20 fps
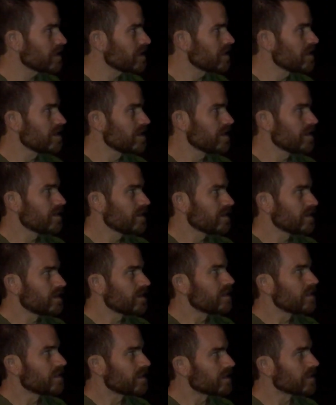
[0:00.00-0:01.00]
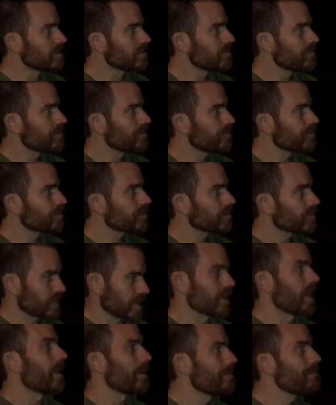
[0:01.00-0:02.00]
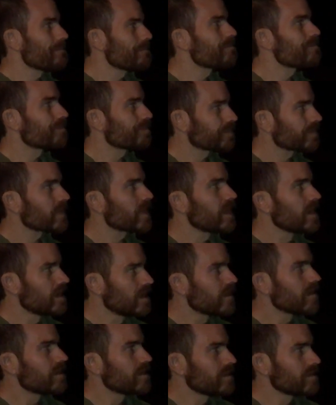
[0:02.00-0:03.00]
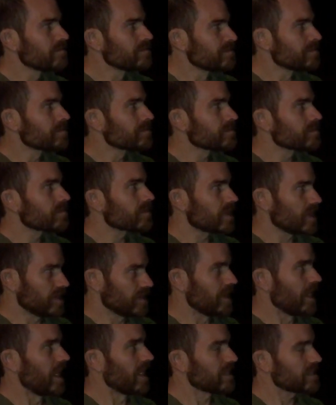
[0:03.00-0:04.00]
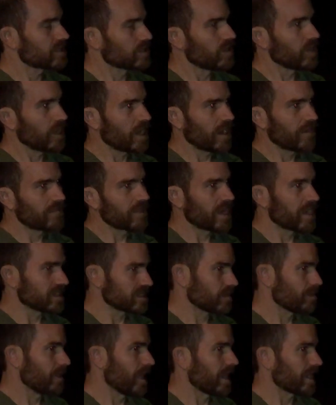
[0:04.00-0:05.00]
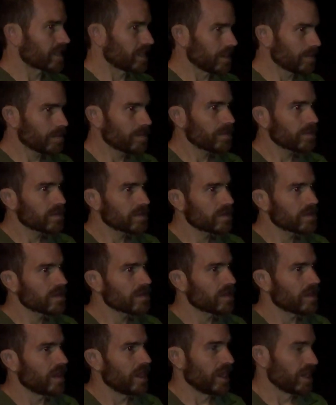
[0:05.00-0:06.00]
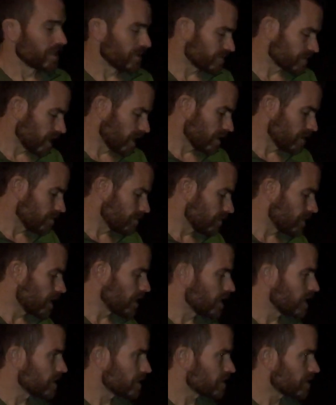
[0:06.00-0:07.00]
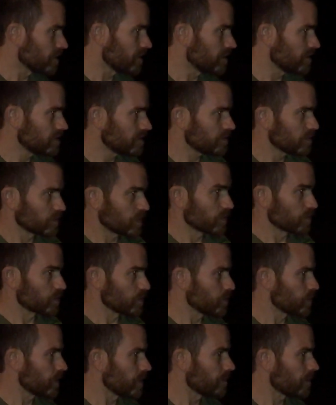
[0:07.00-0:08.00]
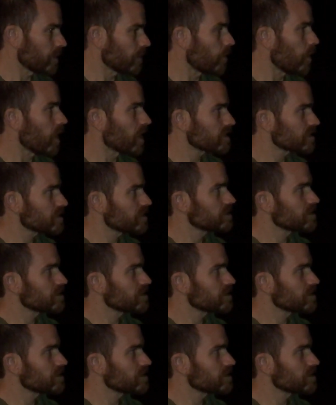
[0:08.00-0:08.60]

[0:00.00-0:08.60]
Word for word: It's sharing. Do you have the app on your phone? So it shows you where you are on the trail too. Yeah, so I'll have that as a backup, and I've got the route on my watch.